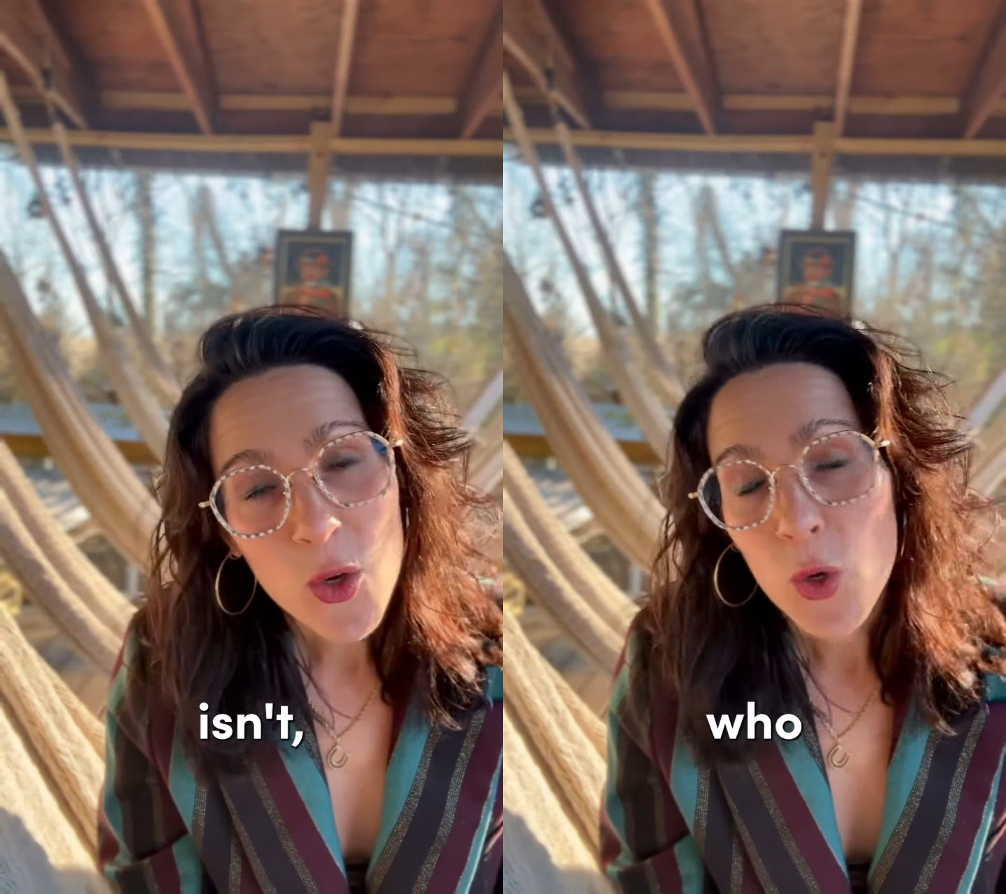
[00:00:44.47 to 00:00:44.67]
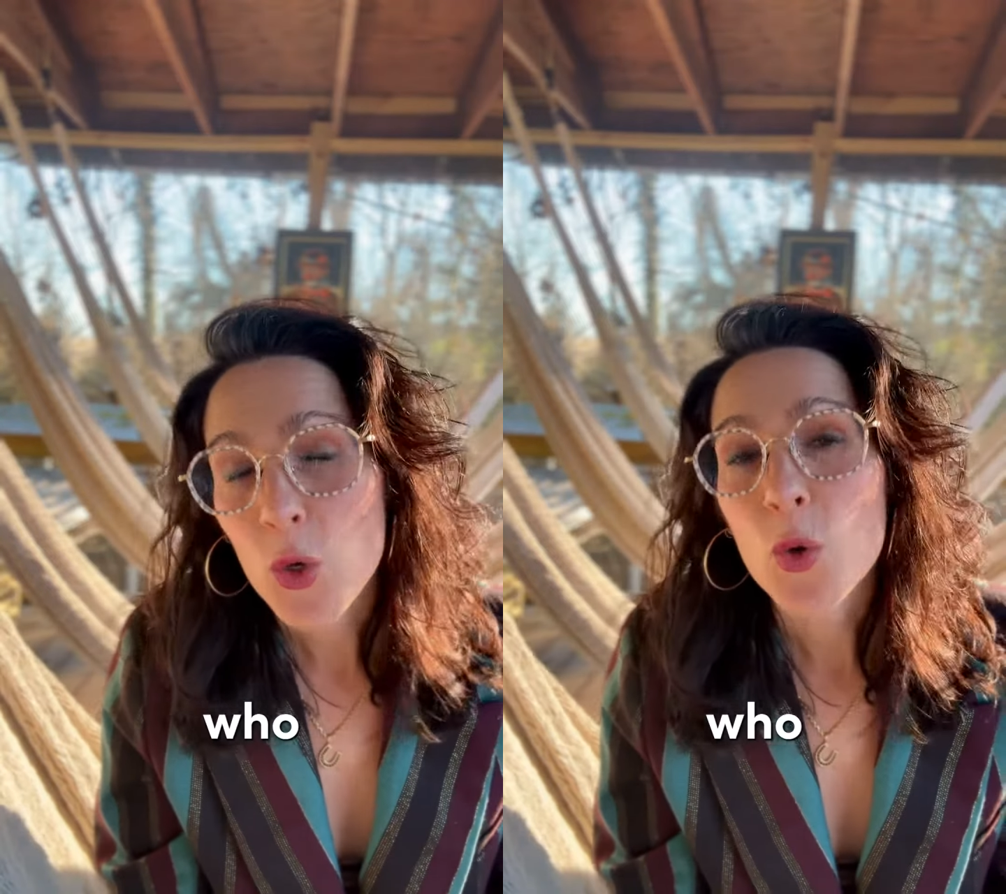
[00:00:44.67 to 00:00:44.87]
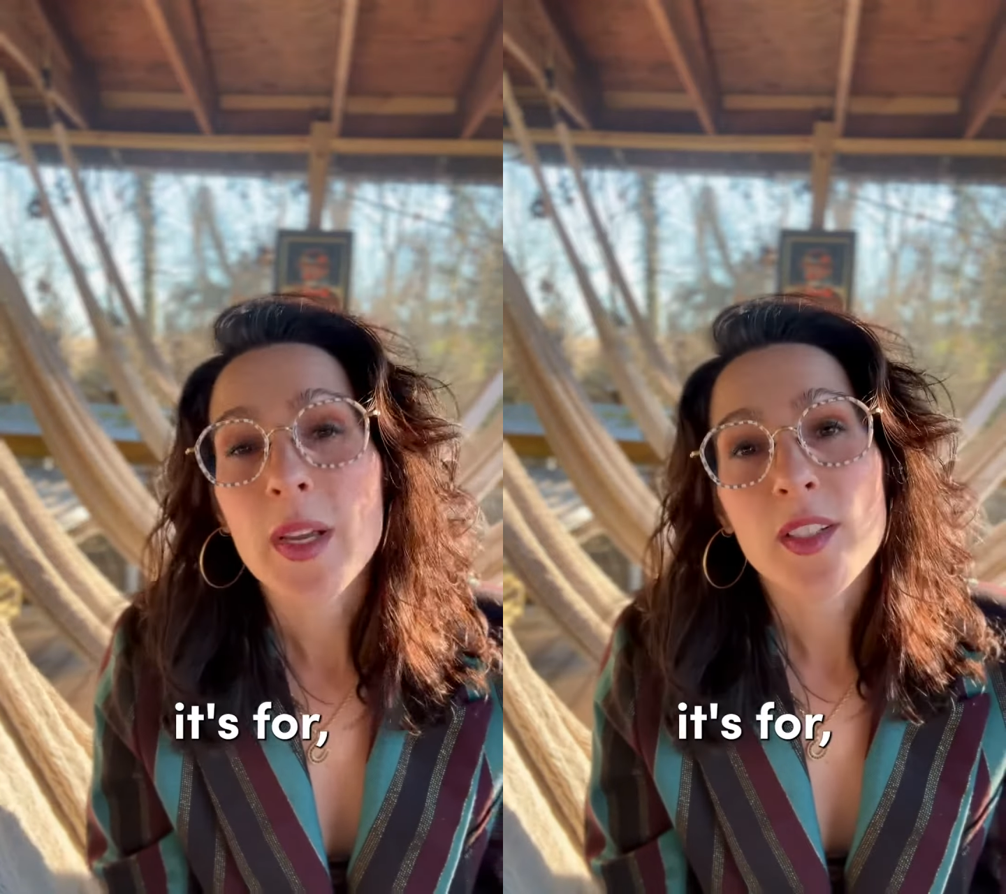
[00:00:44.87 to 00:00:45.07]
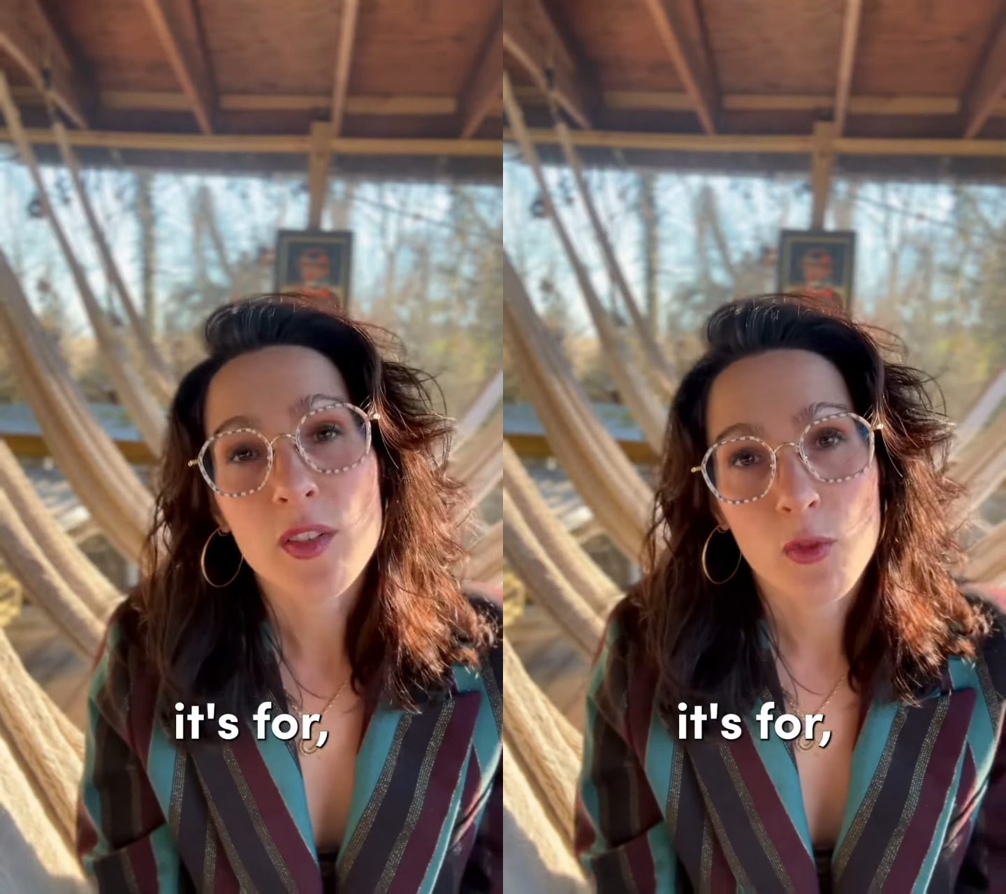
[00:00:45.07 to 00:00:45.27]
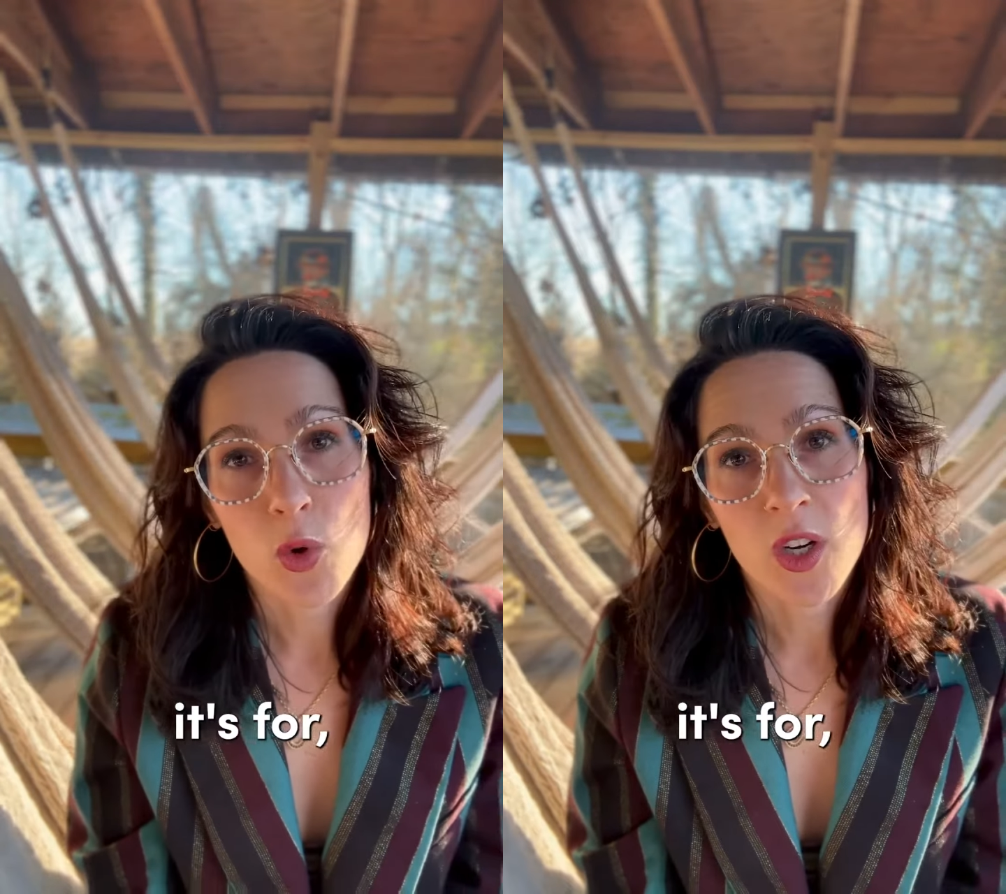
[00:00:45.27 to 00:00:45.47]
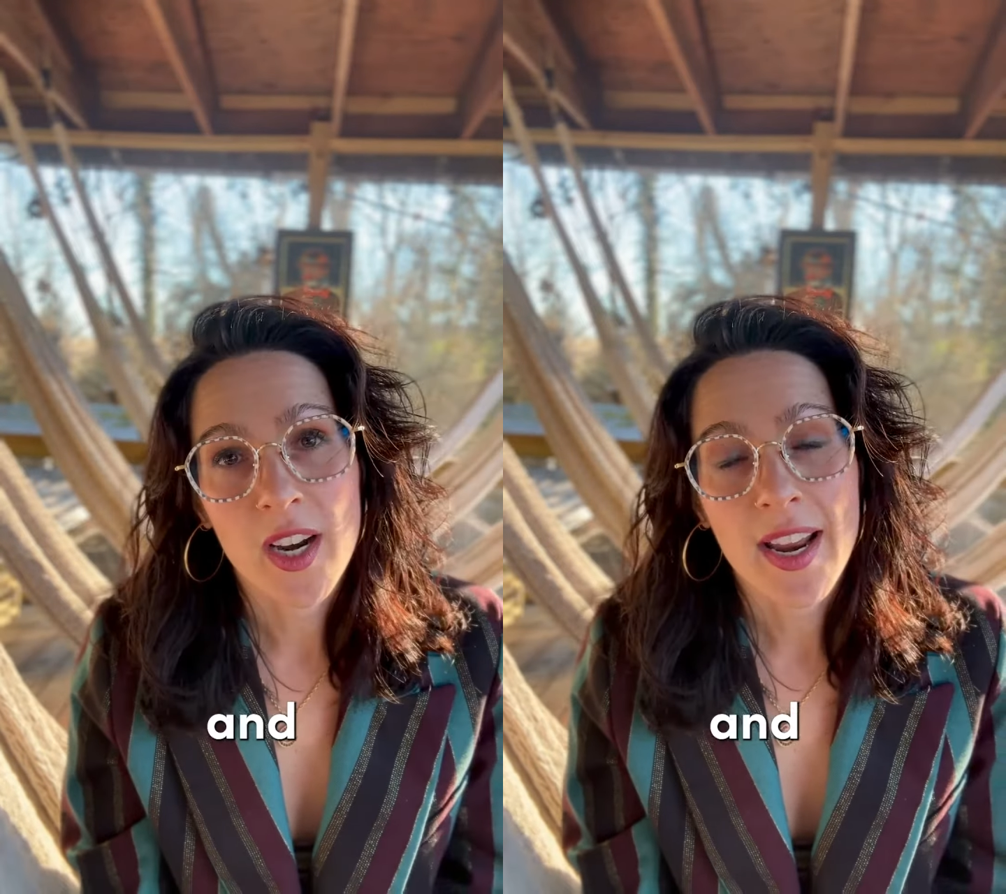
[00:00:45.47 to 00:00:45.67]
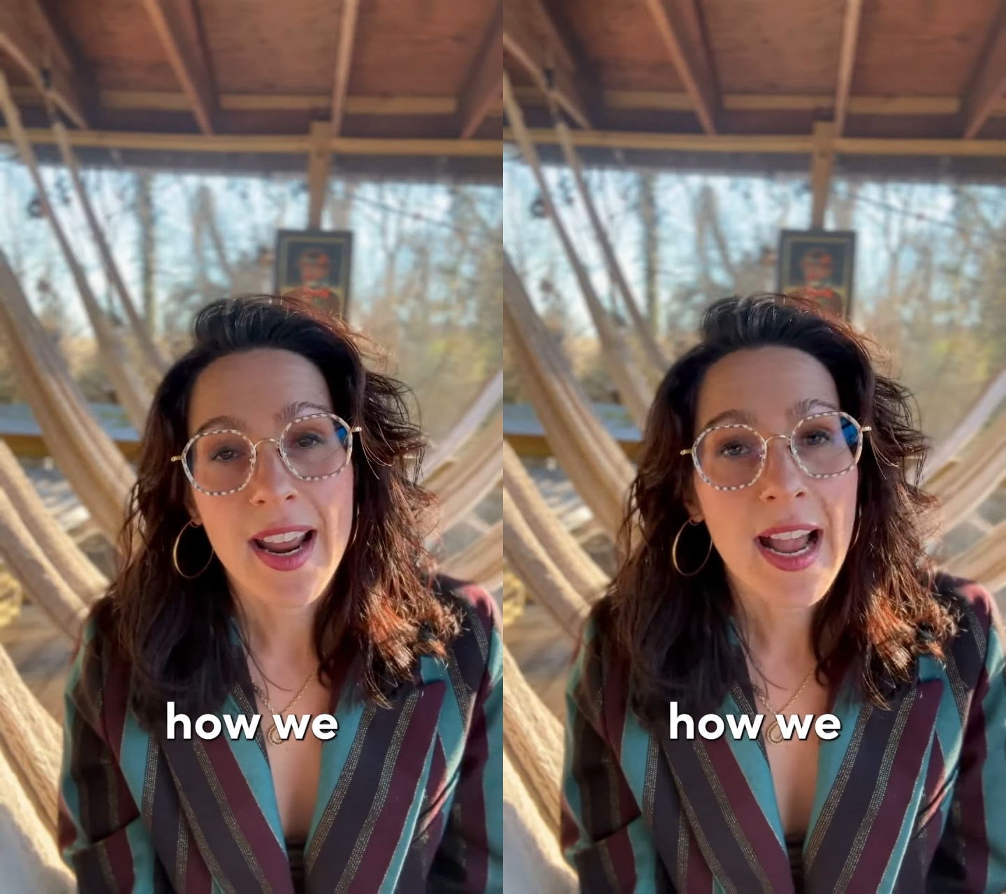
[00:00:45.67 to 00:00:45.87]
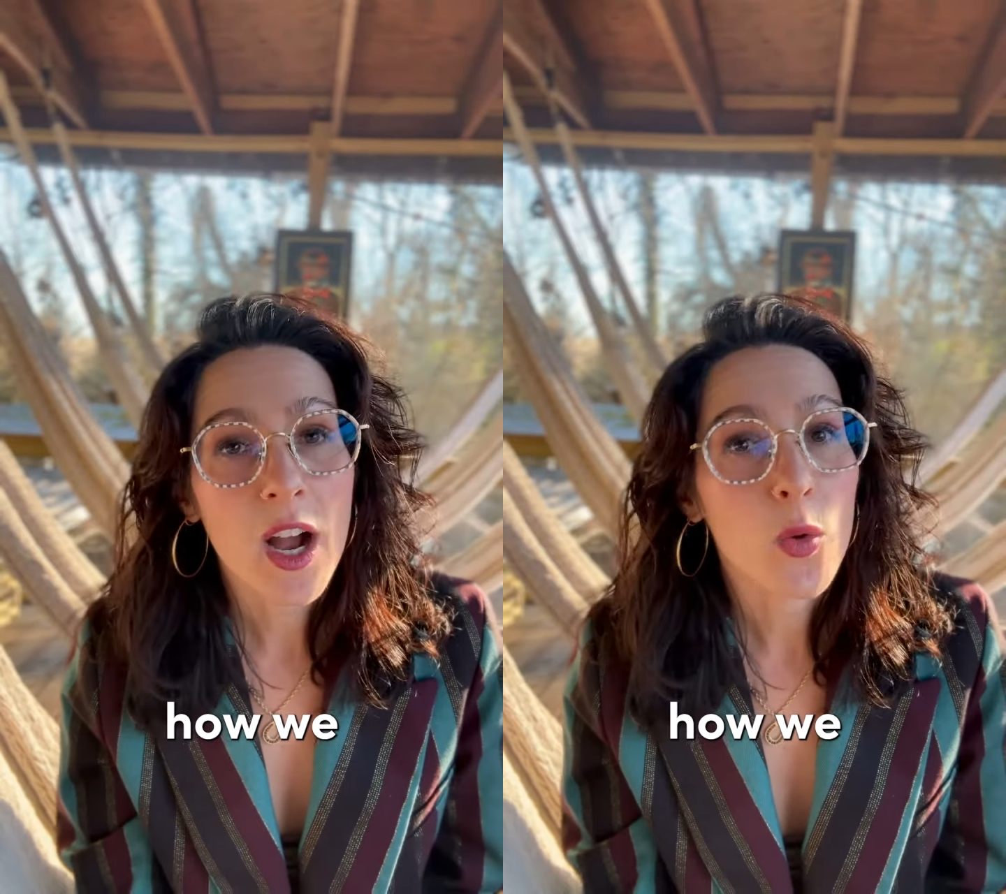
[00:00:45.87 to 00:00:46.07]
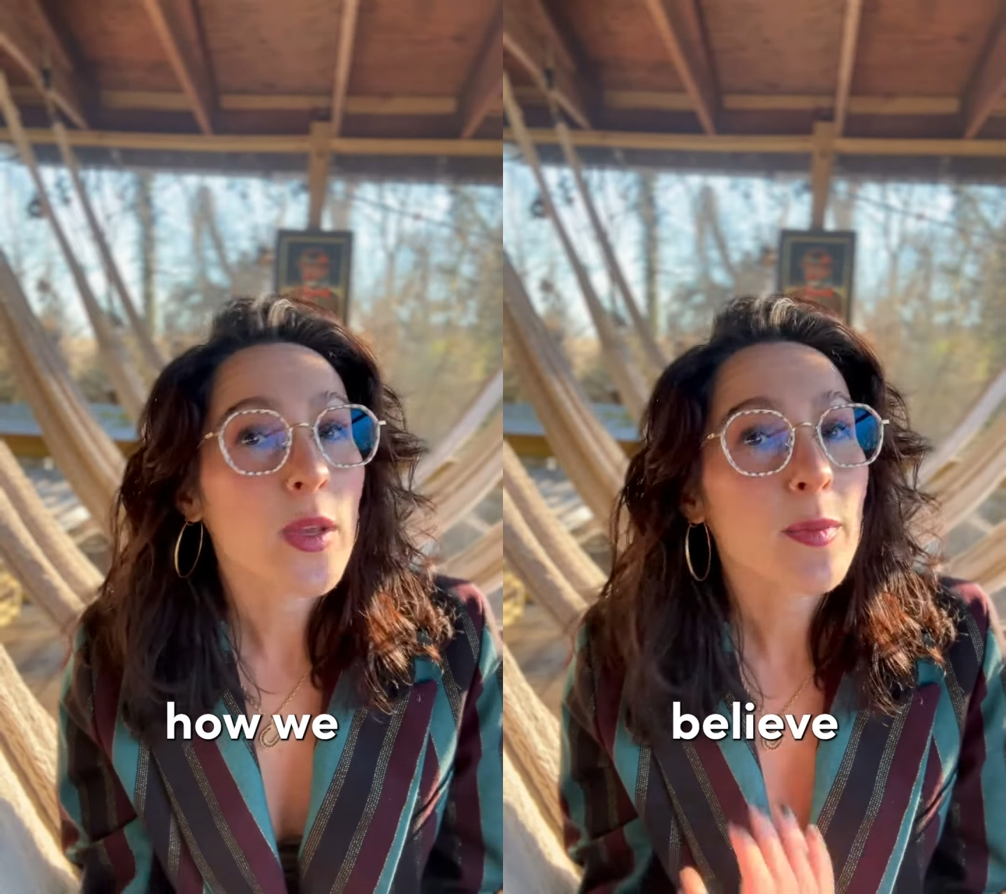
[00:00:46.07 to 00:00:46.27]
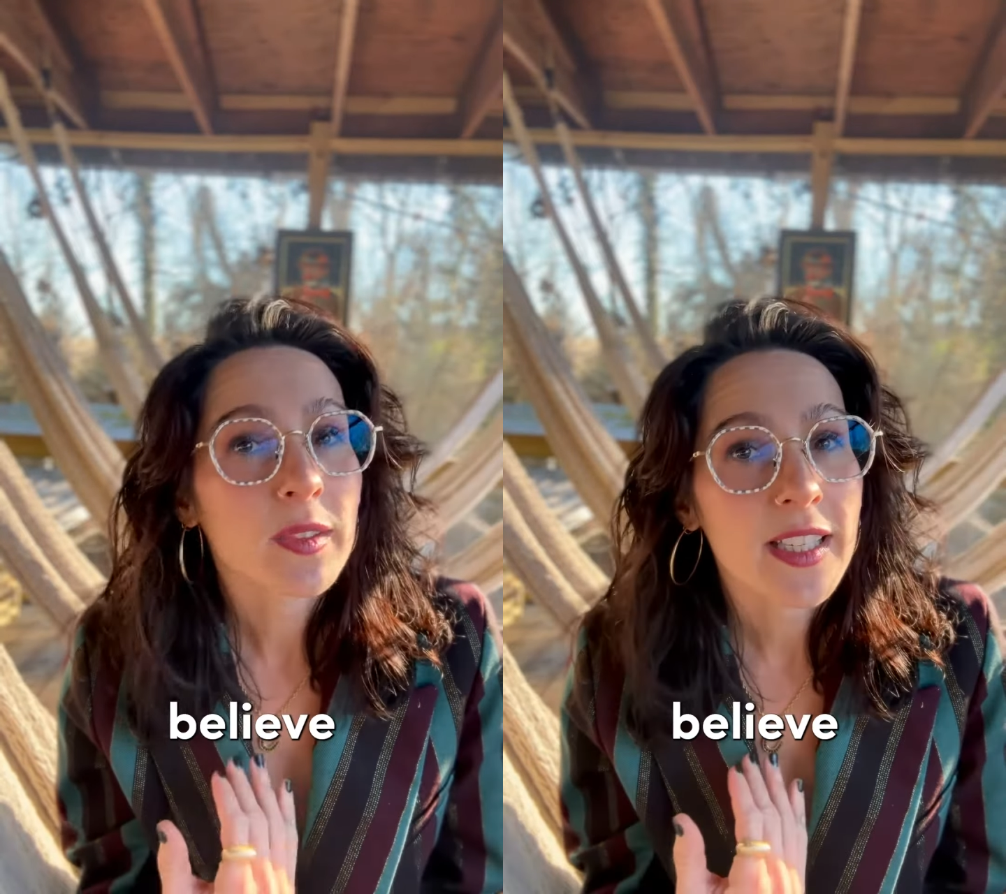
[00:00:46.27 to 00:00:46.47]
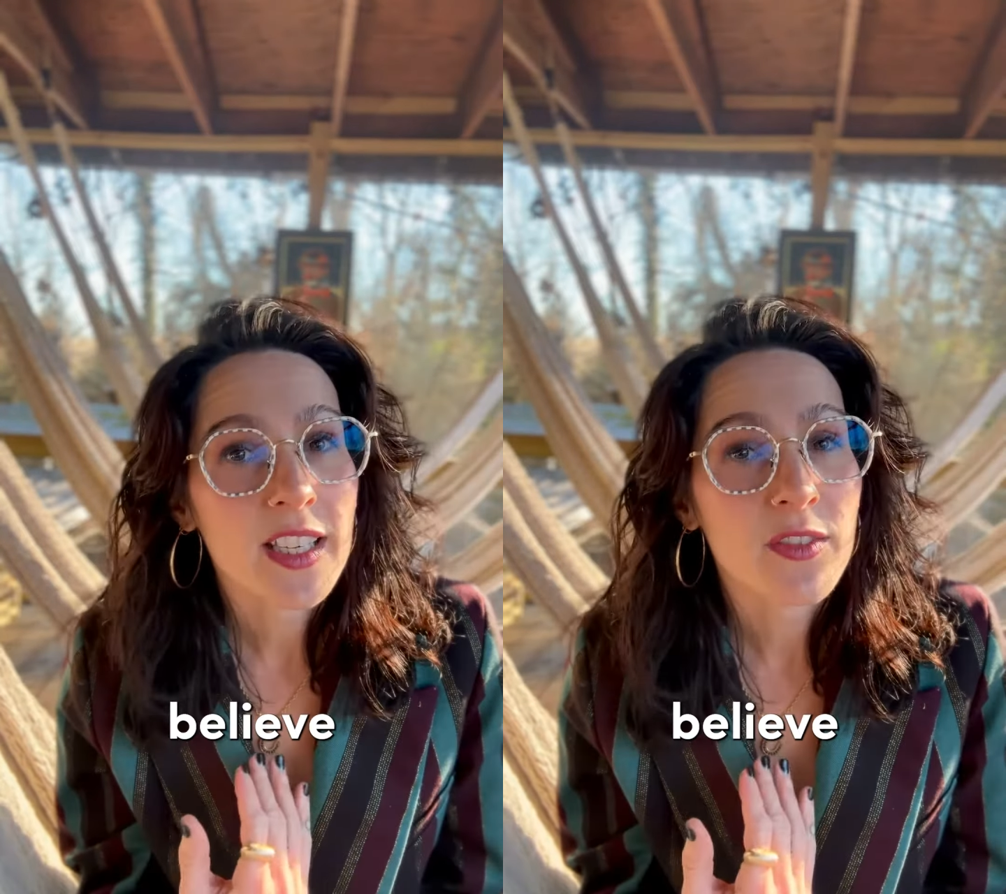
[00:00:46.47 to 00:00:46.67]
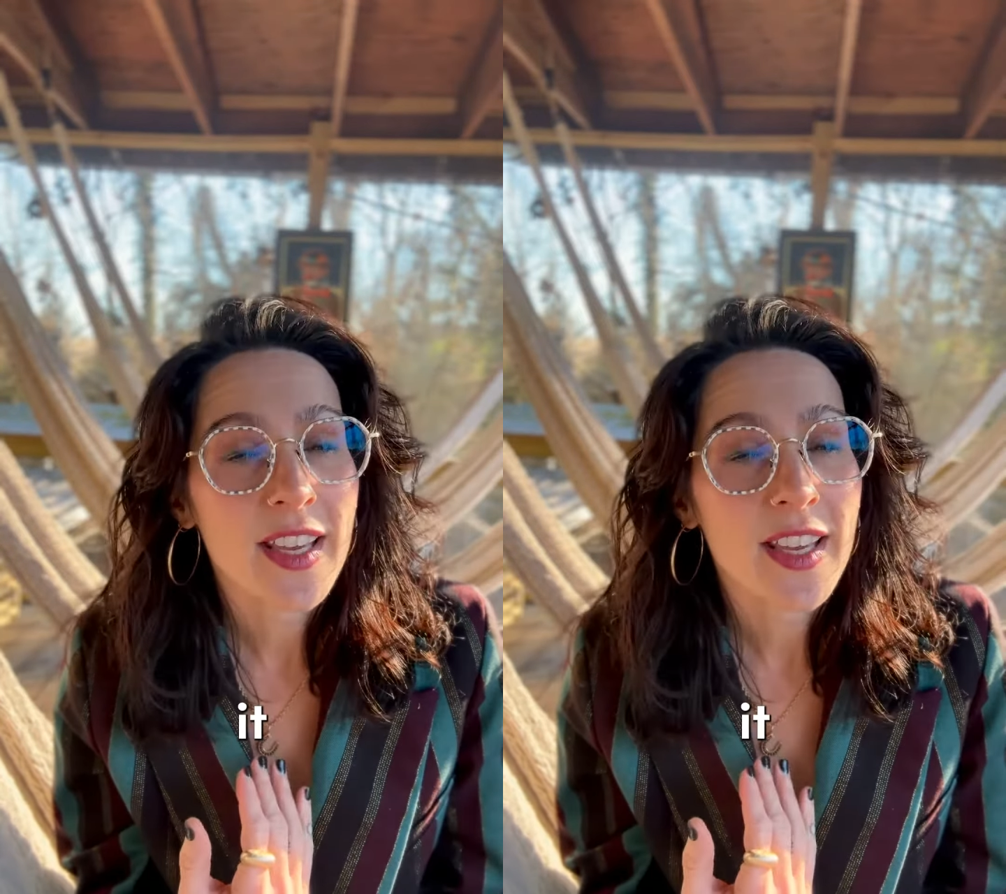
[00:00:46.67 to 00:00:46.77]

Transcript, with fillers: who it's for, and how we believe